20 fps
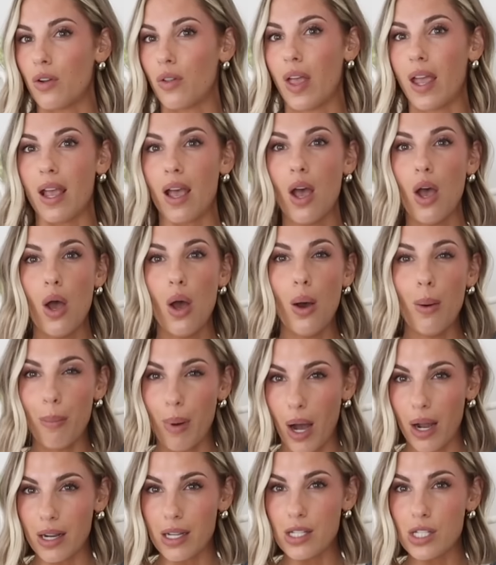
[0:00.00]
or like
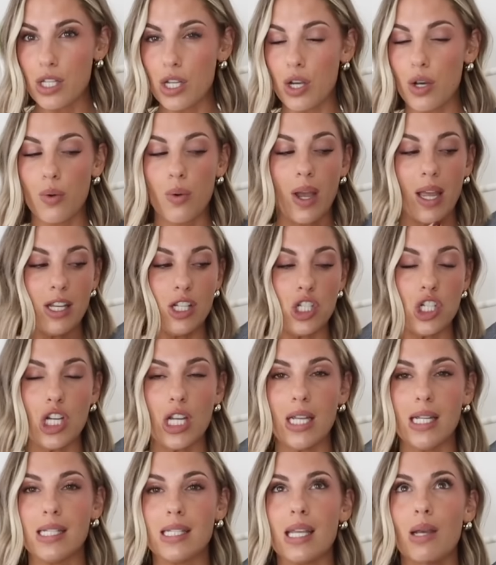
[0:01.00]
bodysuit and
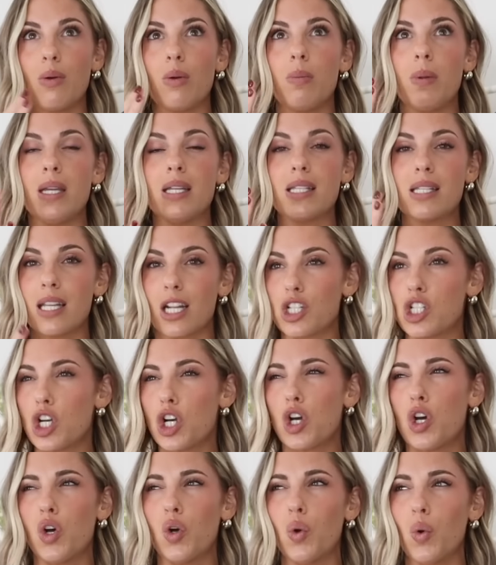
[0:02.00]
jeans, it would be such a
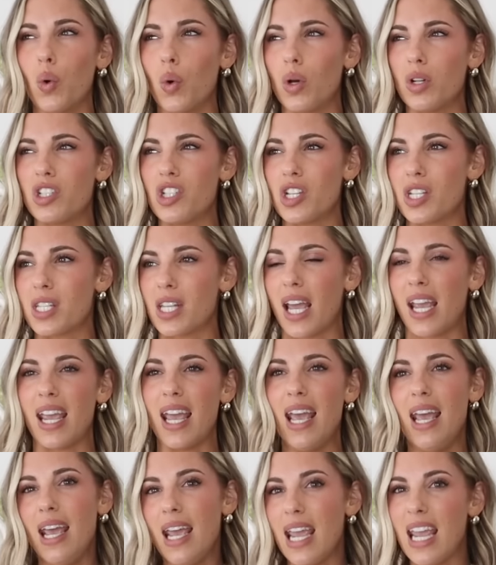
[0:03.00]
cool, just like
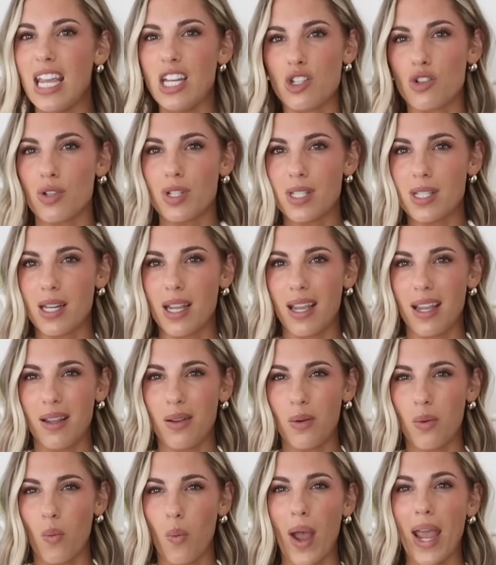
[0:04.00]

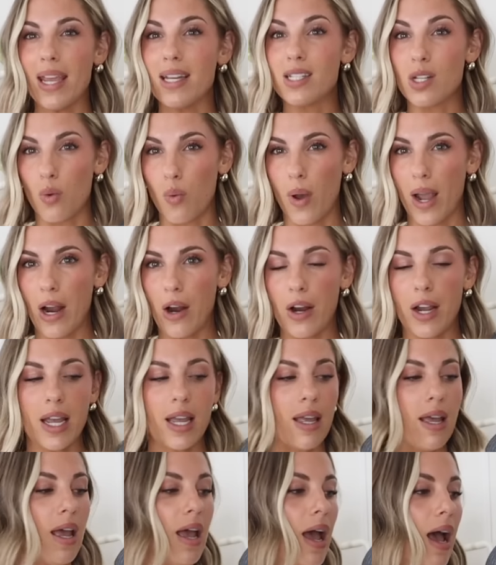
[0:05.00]
interesting way to wear
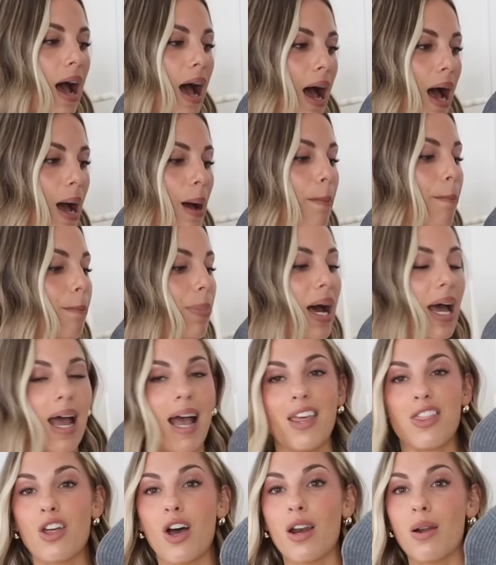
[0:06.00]
it. But
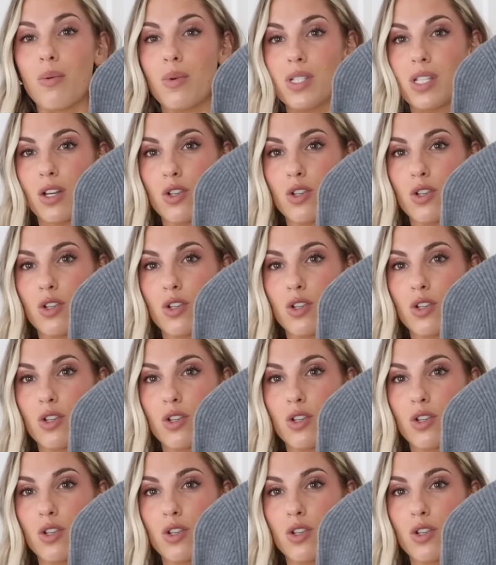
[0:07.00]
I thought it was